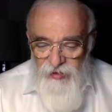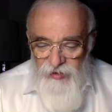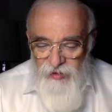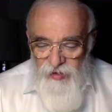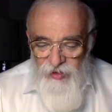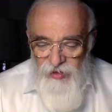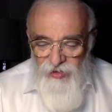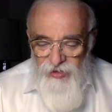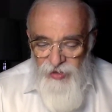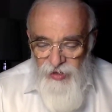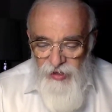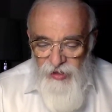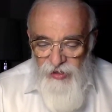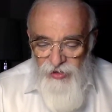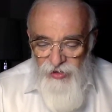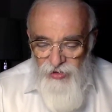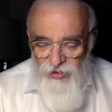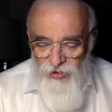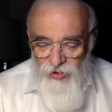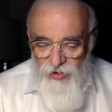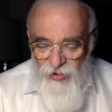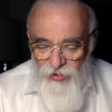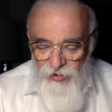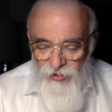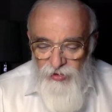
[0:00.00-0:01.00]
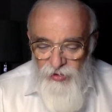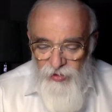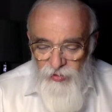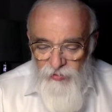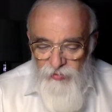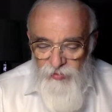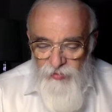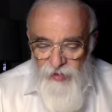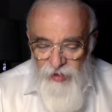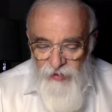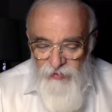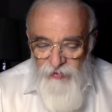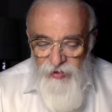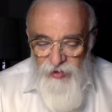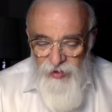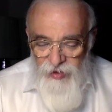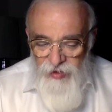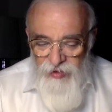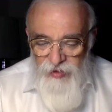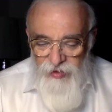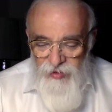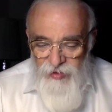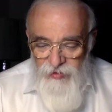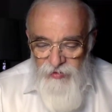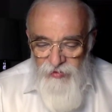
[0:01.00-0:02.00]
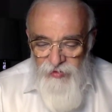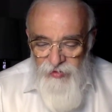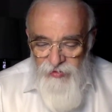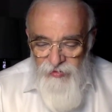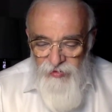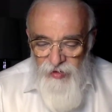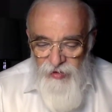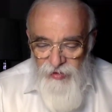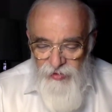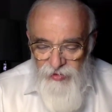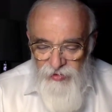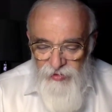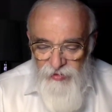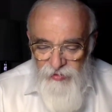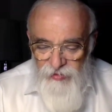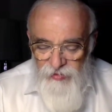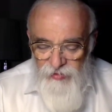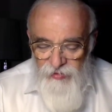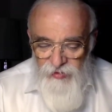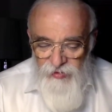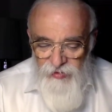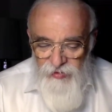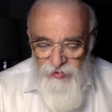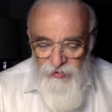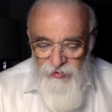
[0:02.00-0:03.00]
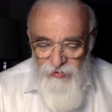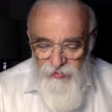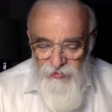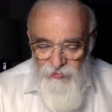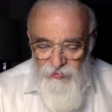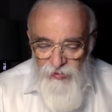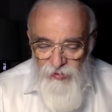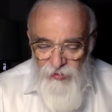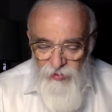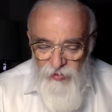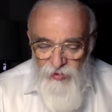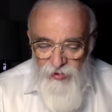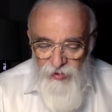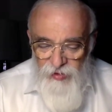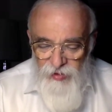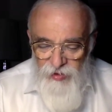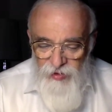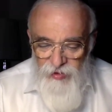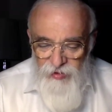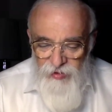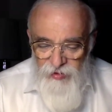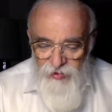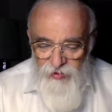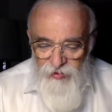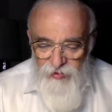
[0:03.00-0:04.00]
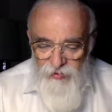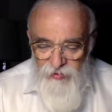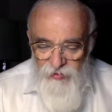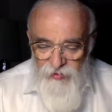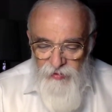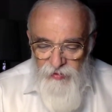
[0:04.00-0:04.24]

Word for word: adam, Everything is an instruction, in Beruchnis.